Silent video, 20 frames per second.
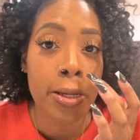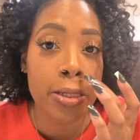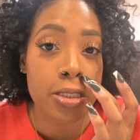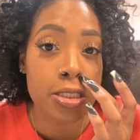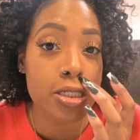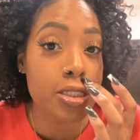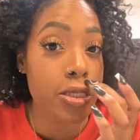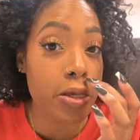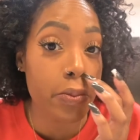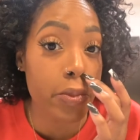
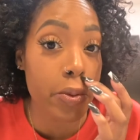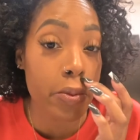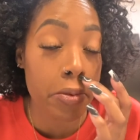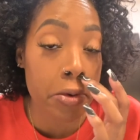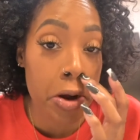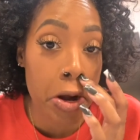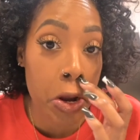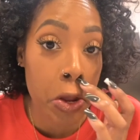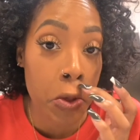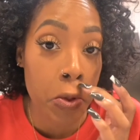Just give me
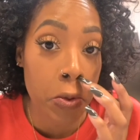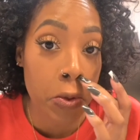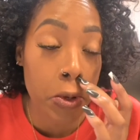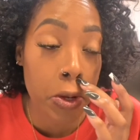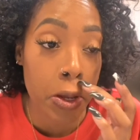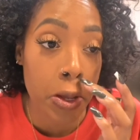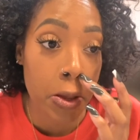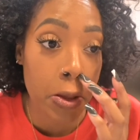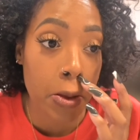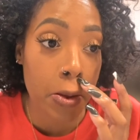brown.
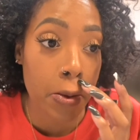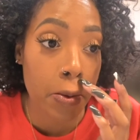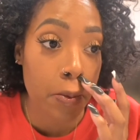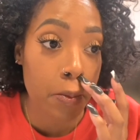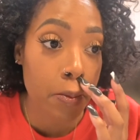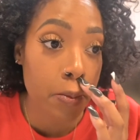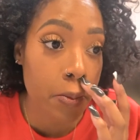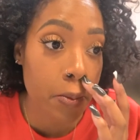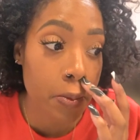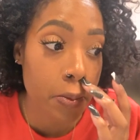
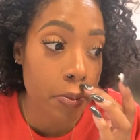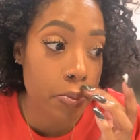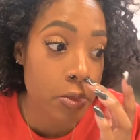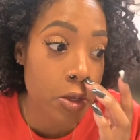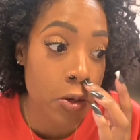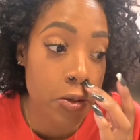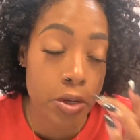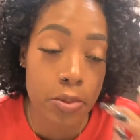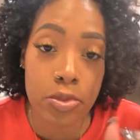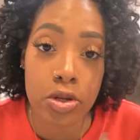Um,
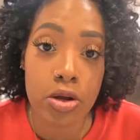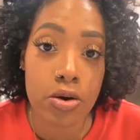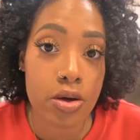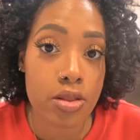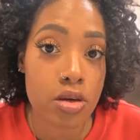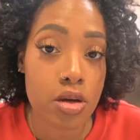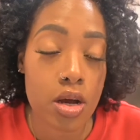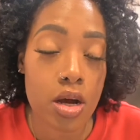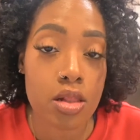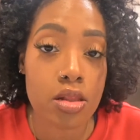don't give me no
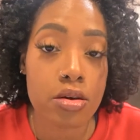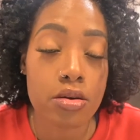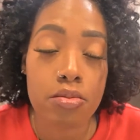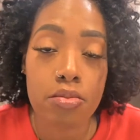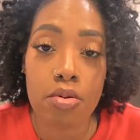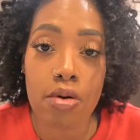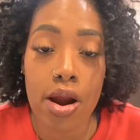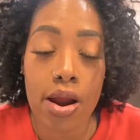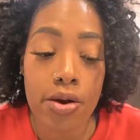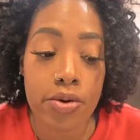other color.
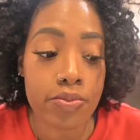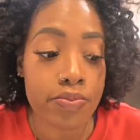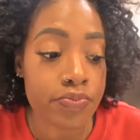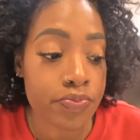Brown.